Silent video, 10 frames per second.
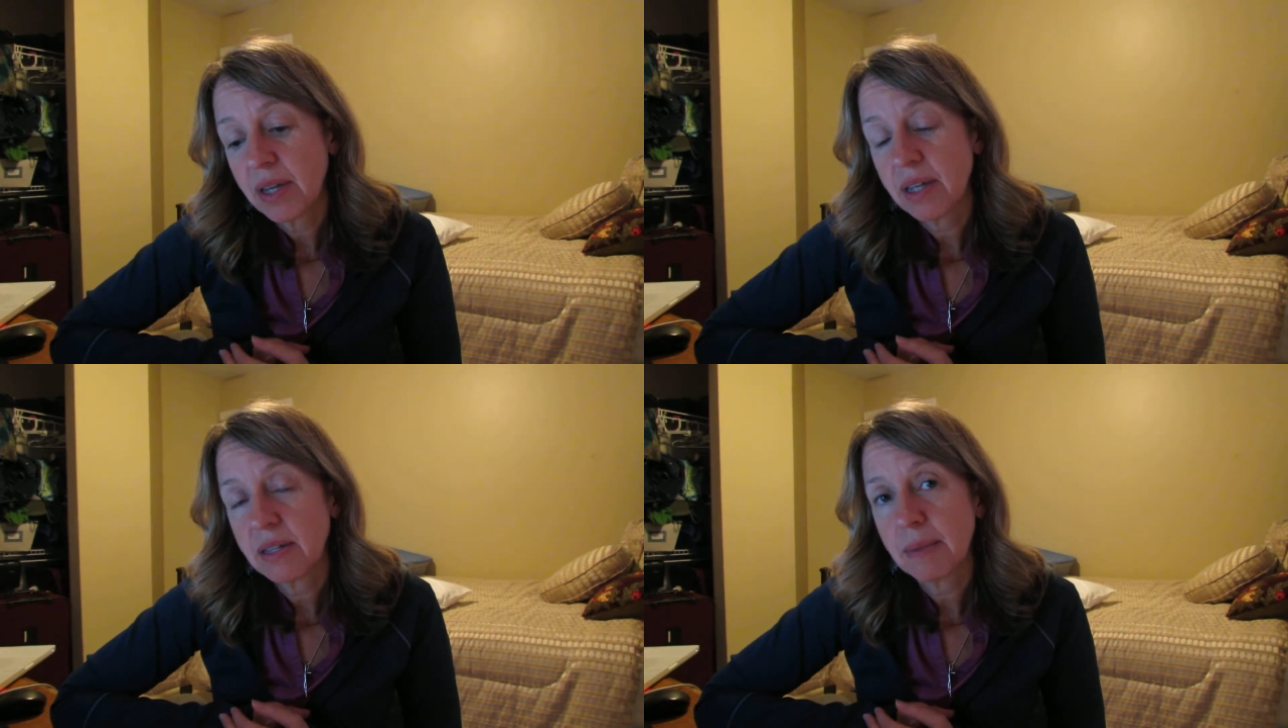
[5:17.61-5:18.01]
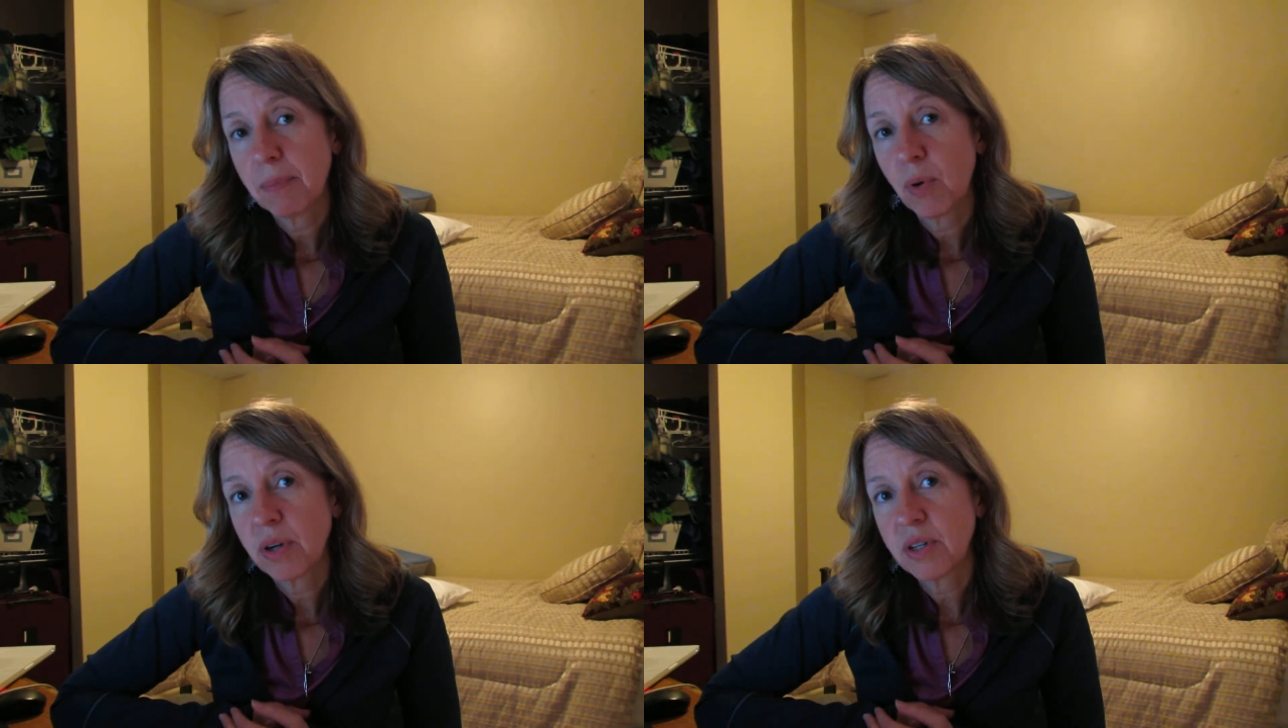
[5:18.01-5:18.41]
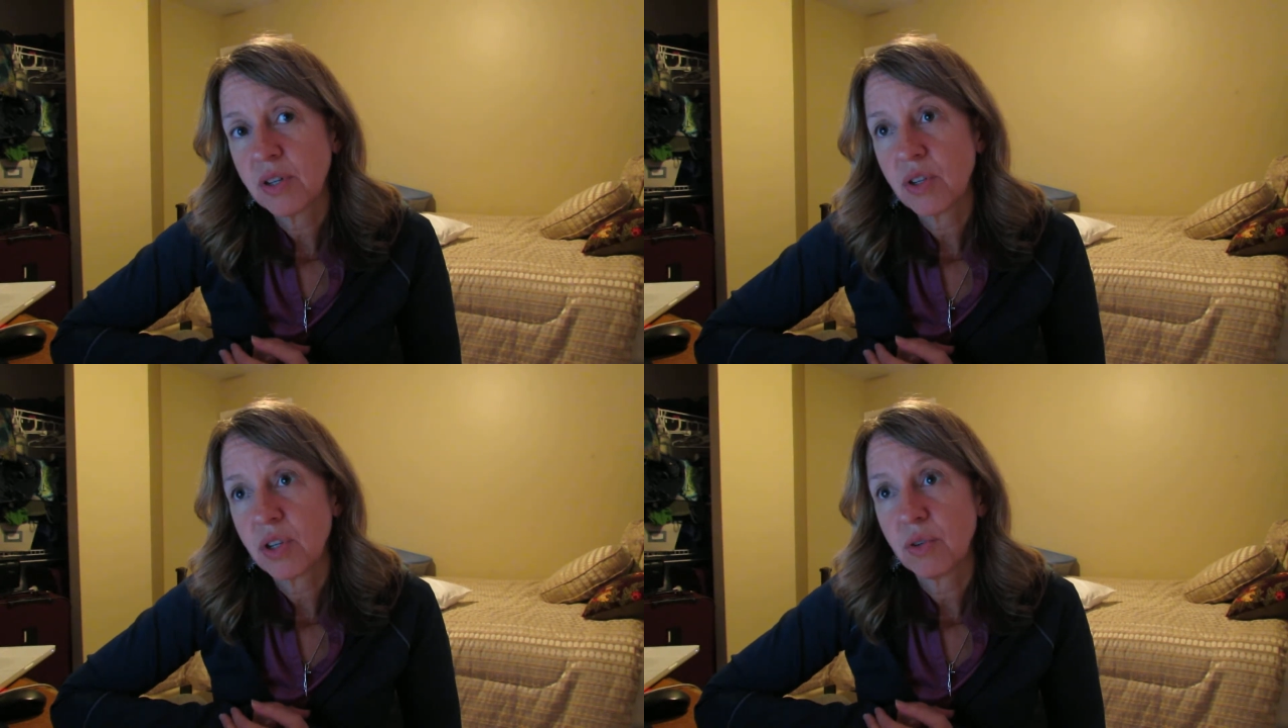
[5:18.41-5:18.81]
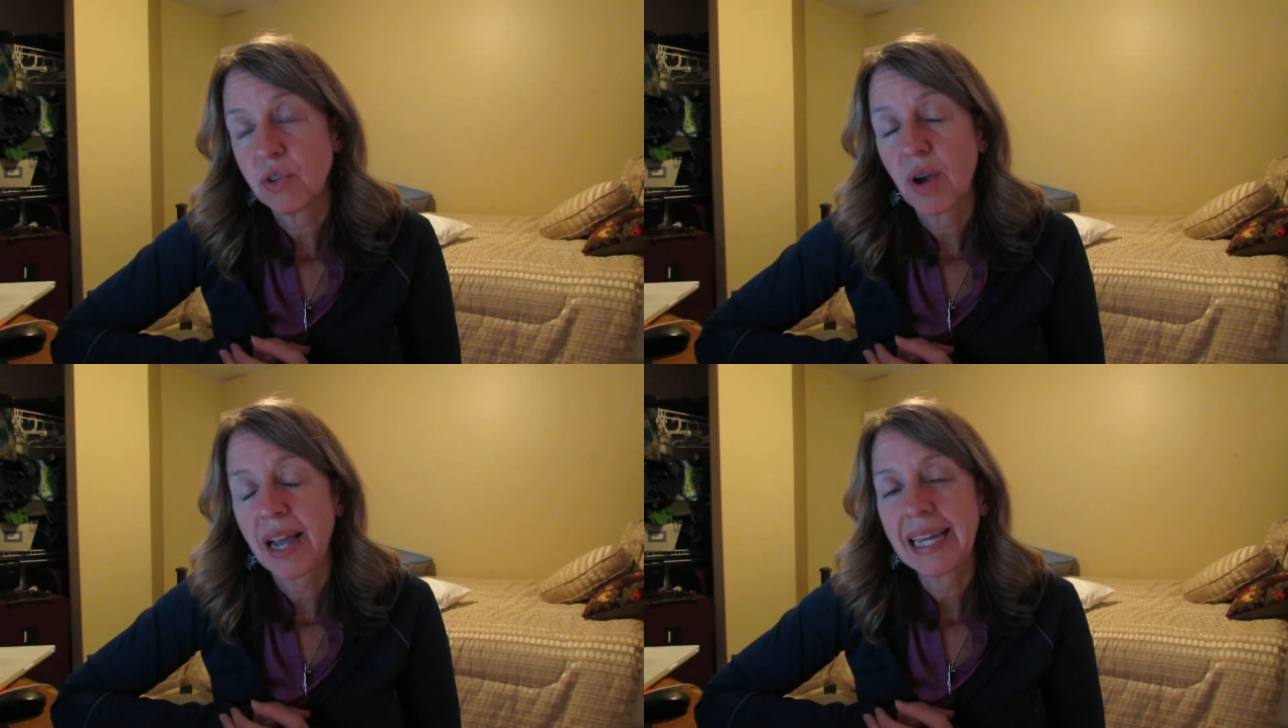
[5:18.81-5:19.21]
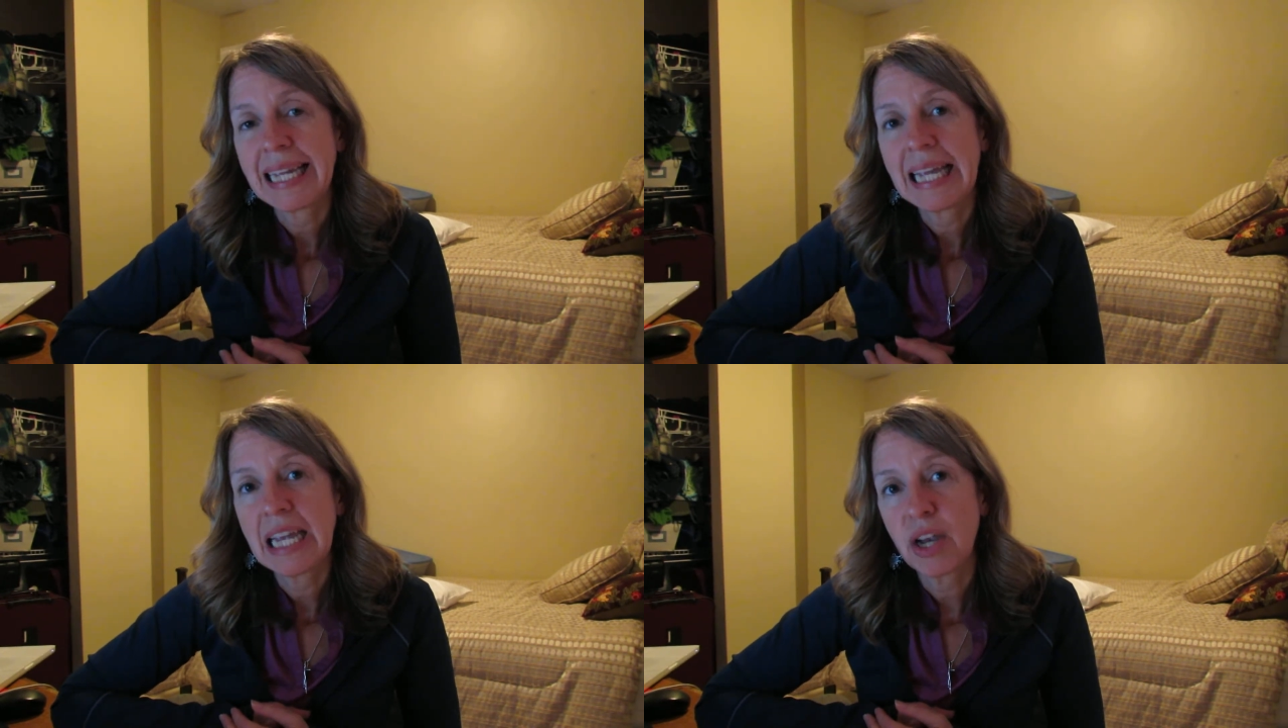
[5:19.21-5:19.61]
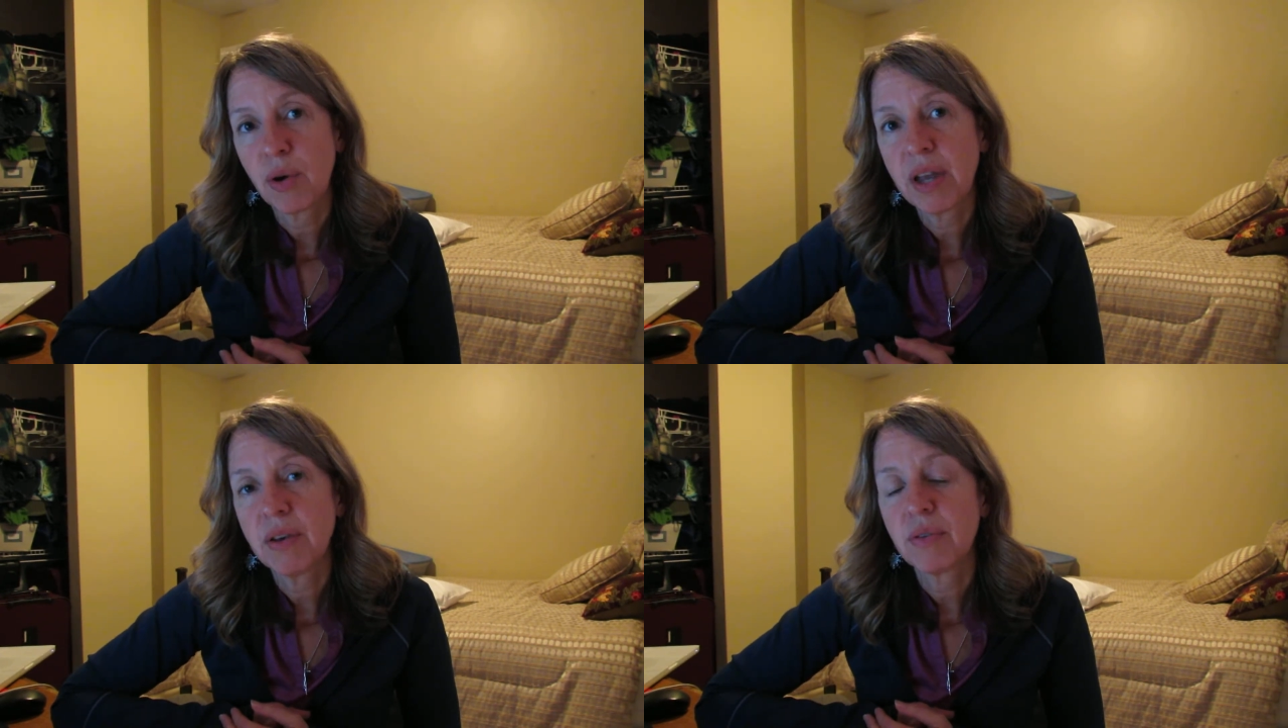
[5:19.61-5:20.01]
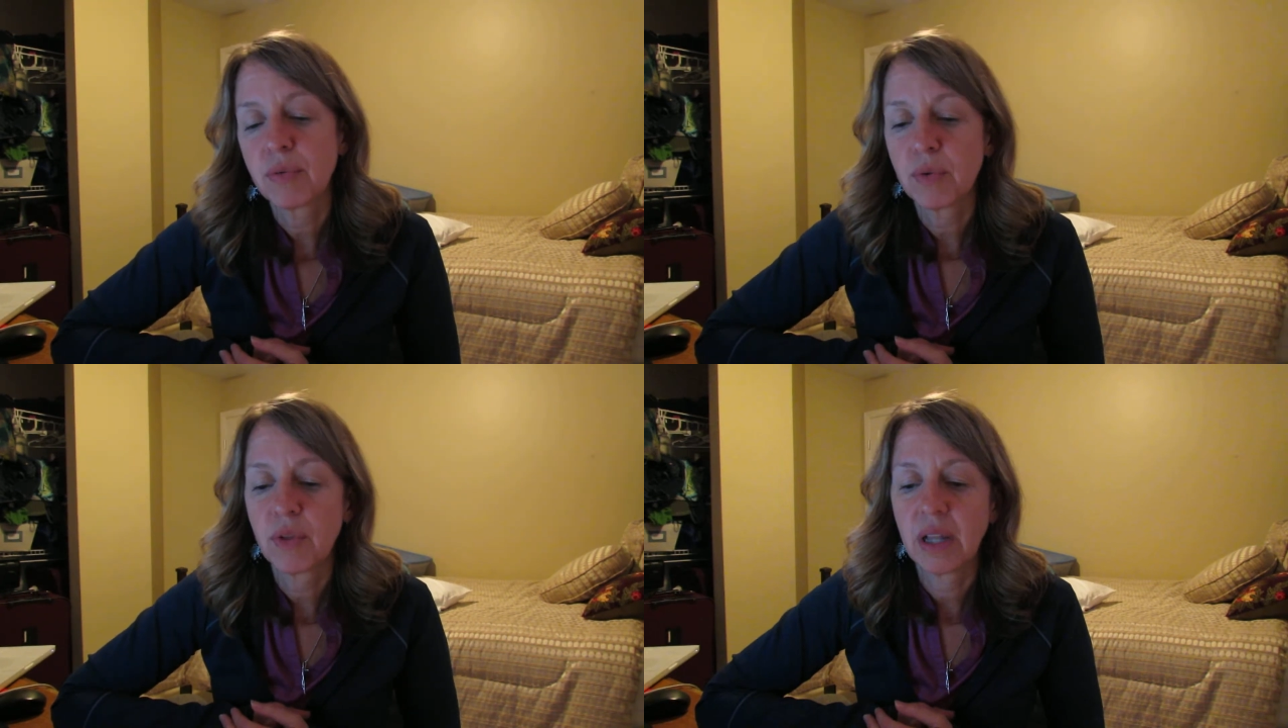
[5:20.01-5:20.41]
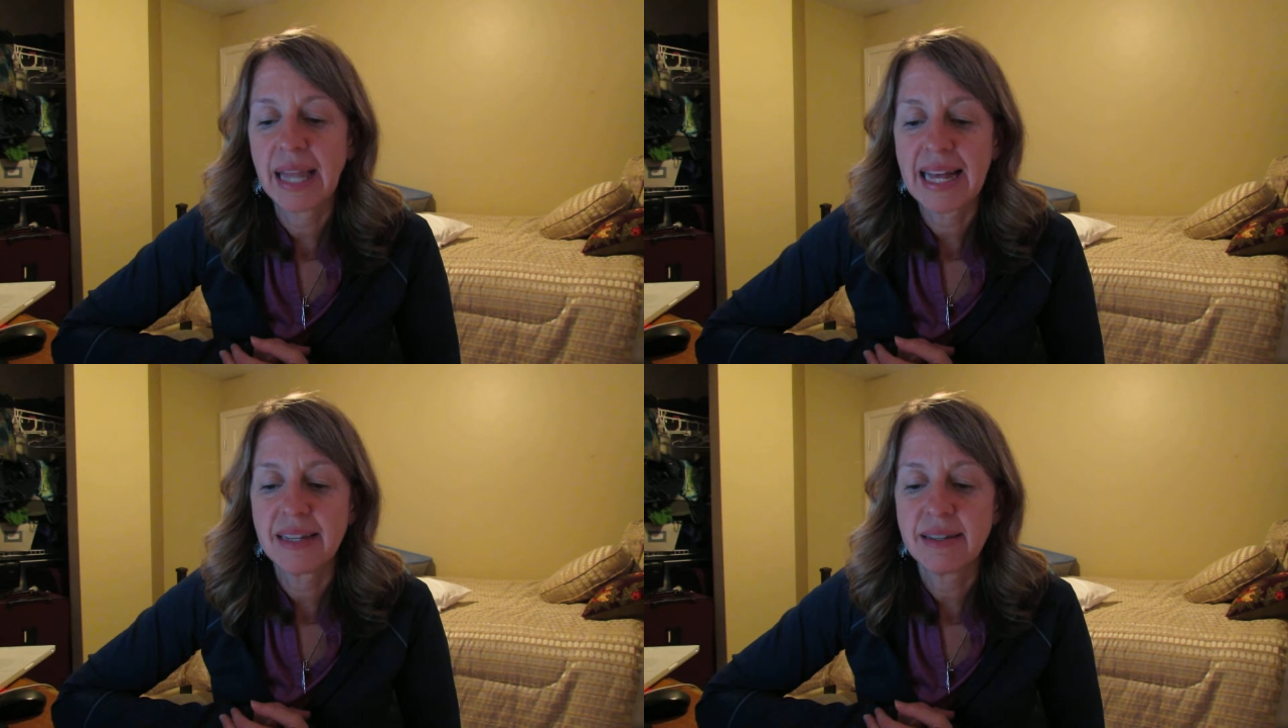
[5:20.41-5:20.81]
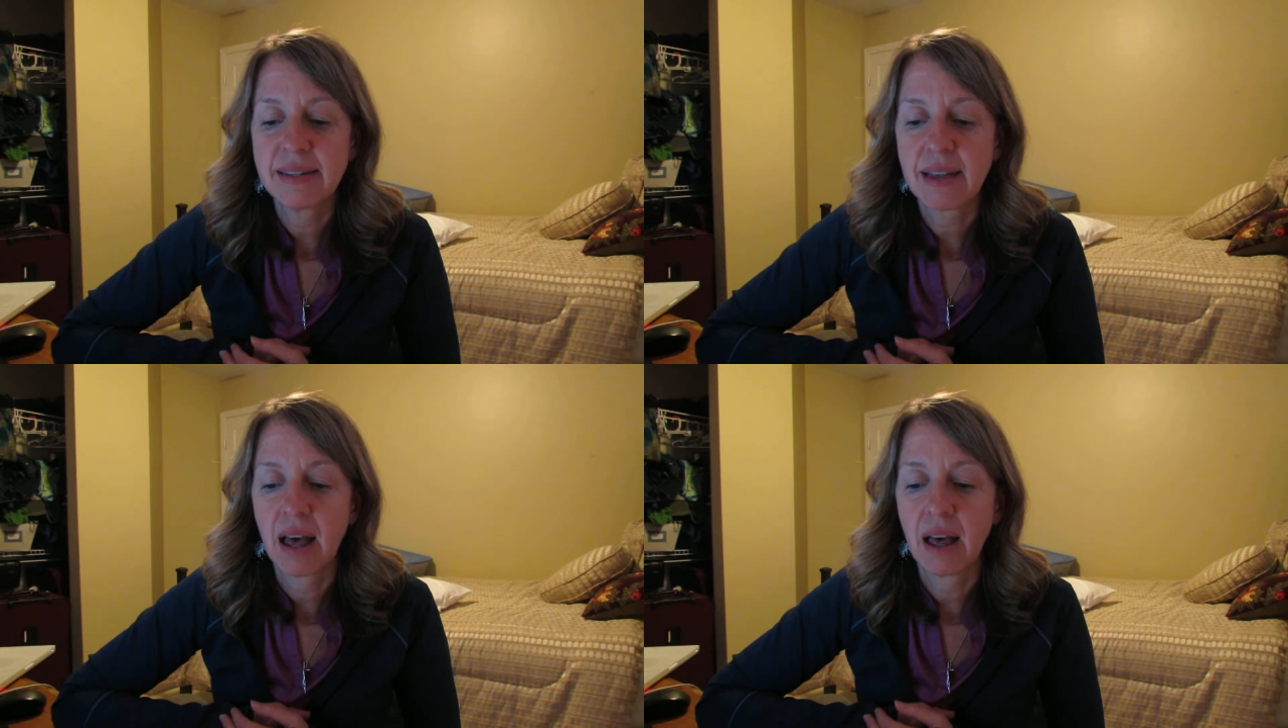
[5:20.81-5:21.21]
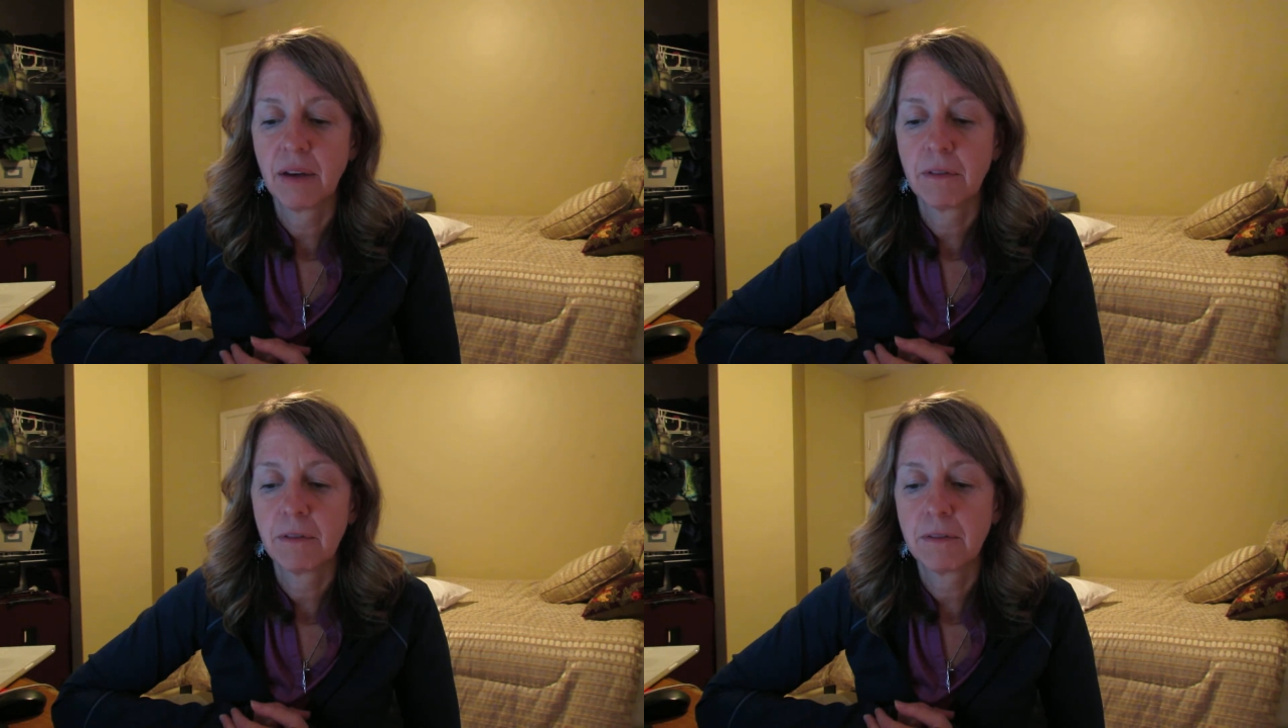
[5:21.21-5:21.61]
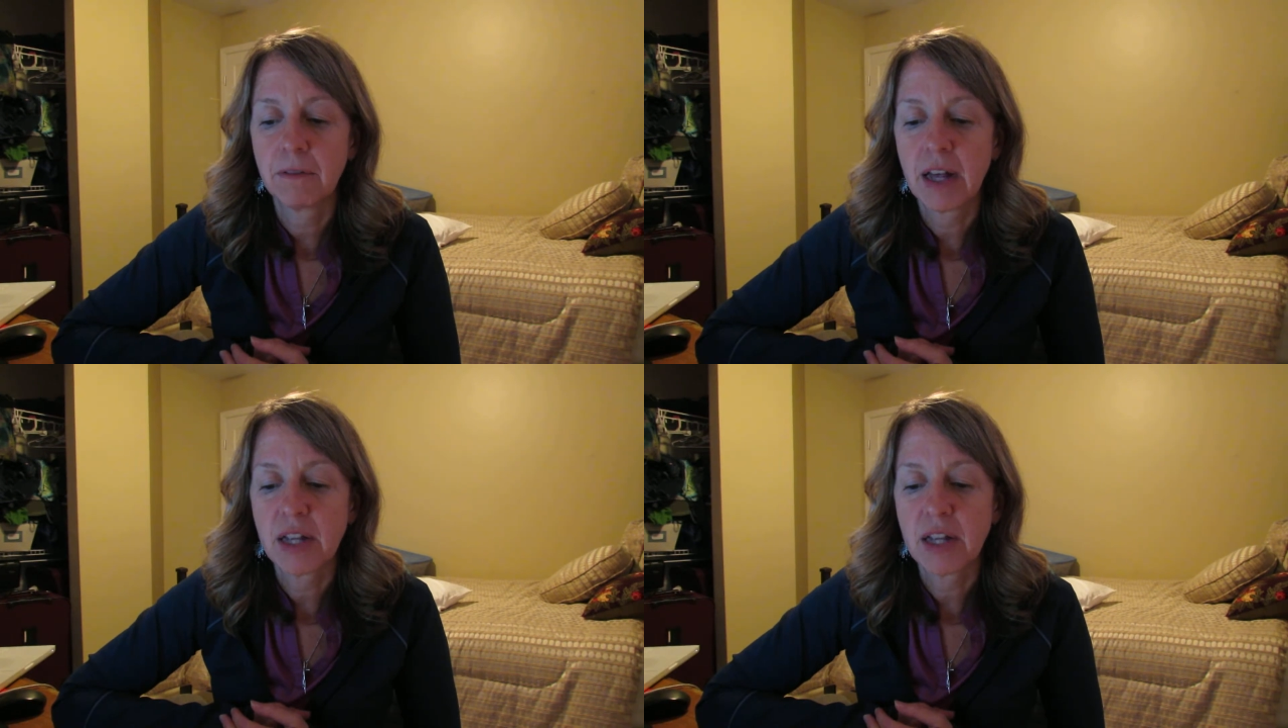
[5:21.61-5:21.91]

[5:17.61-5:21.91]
it's important to try and hear it through the lens of